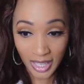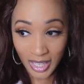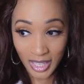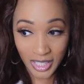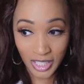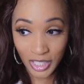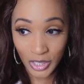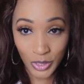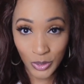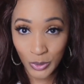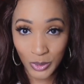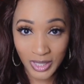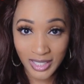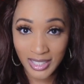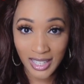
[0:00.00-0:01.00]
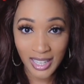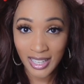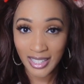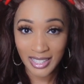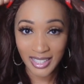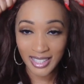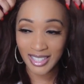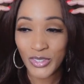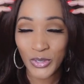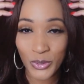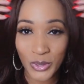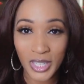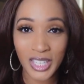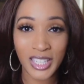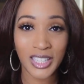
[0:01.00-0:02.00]
is glueless, honey.
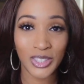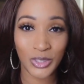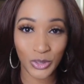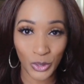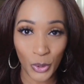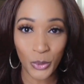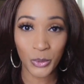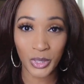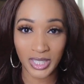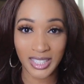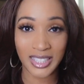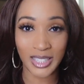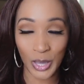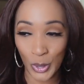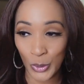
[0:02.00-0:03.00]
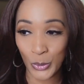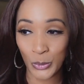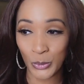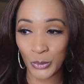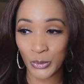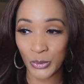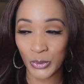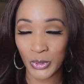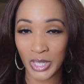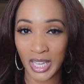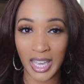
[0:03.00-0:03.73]
You can throw this on